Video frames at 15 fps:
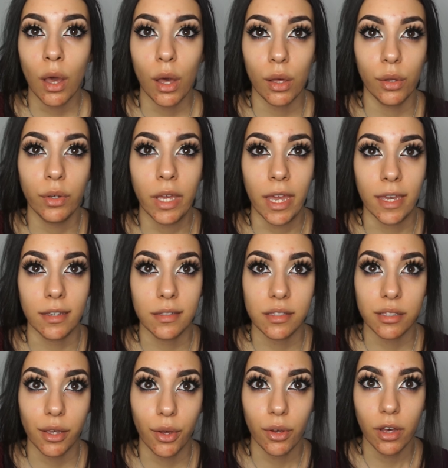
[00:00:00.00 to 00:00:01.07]
Okay,
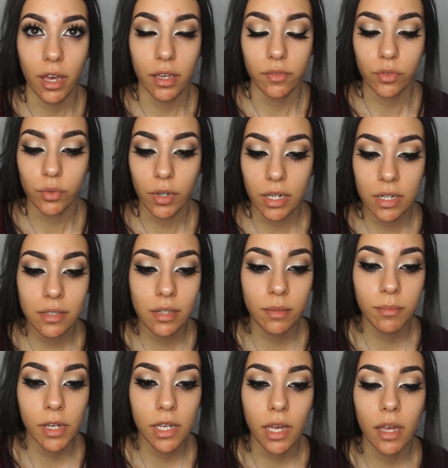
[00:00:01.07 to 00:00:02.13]
so I've already done
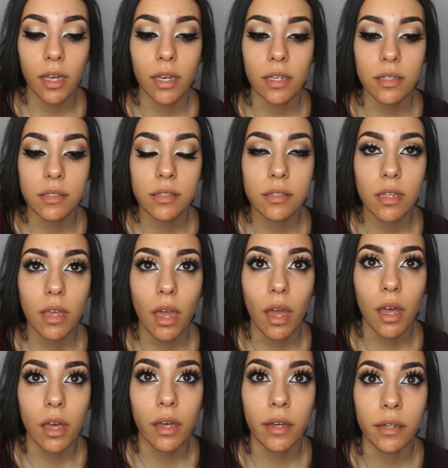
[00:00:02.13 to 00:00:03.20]
my eyes,
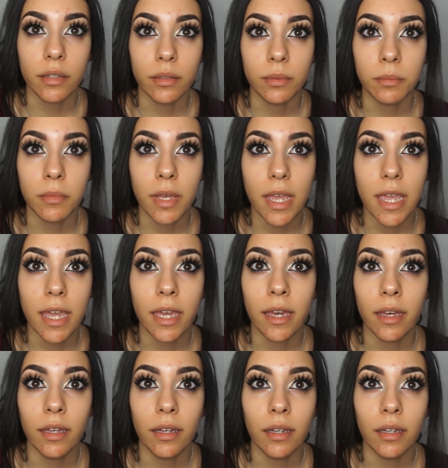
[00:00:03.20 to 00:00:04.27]

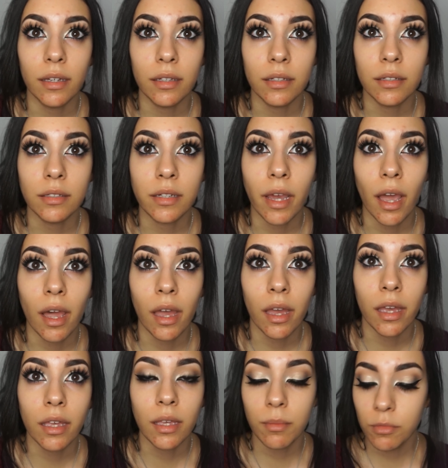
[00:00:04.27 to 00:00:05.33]
and
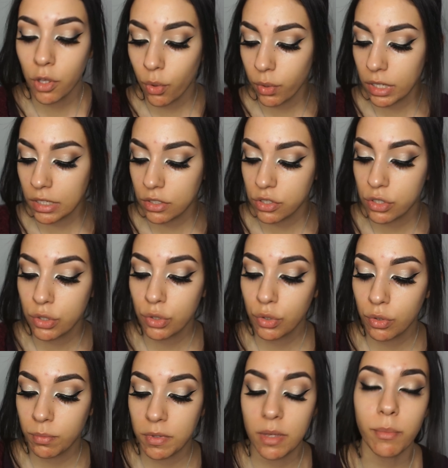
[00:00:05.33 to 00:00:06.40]
I am going
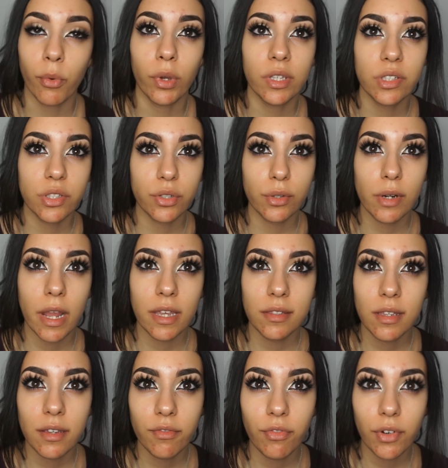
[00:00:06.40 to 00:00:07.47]
to be
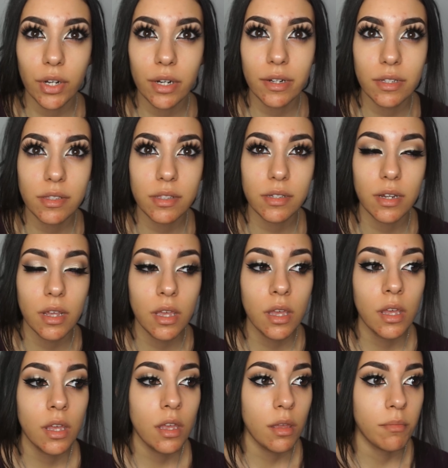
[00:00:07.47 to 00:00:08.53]
moisturizing first,
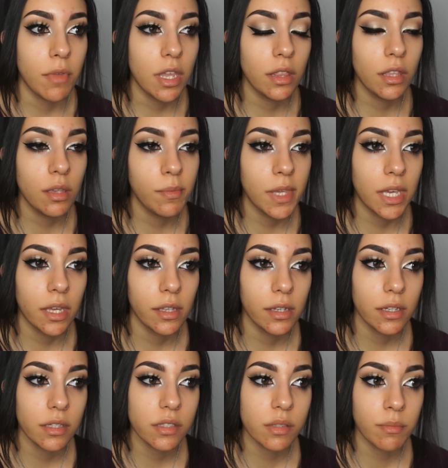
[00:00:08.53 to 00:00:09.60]
mainly
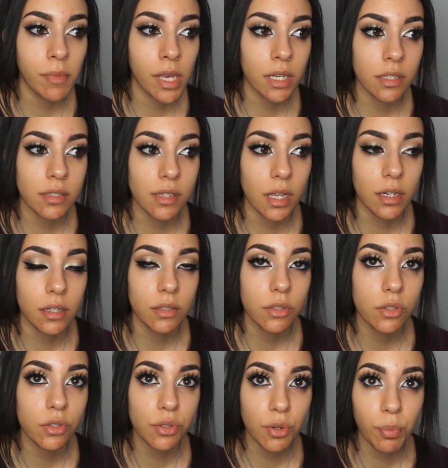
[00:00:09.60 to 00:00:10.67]
because my skin is
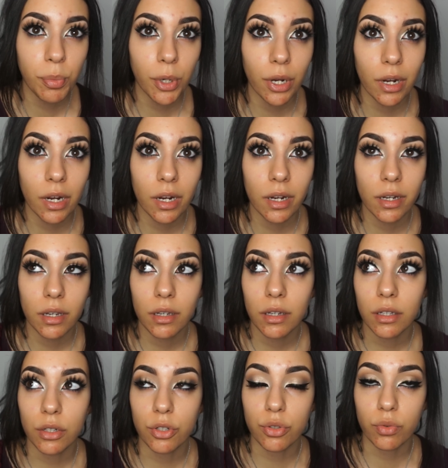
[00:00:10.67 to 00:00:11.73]
super
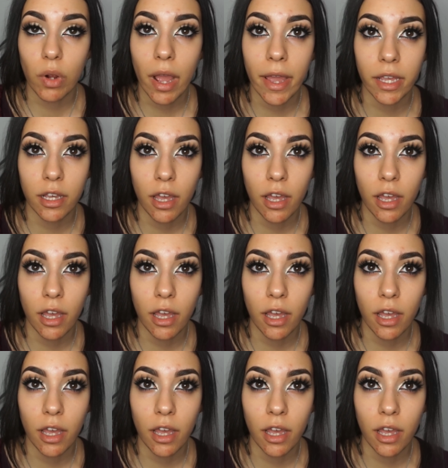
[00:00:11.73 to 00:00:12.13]
dry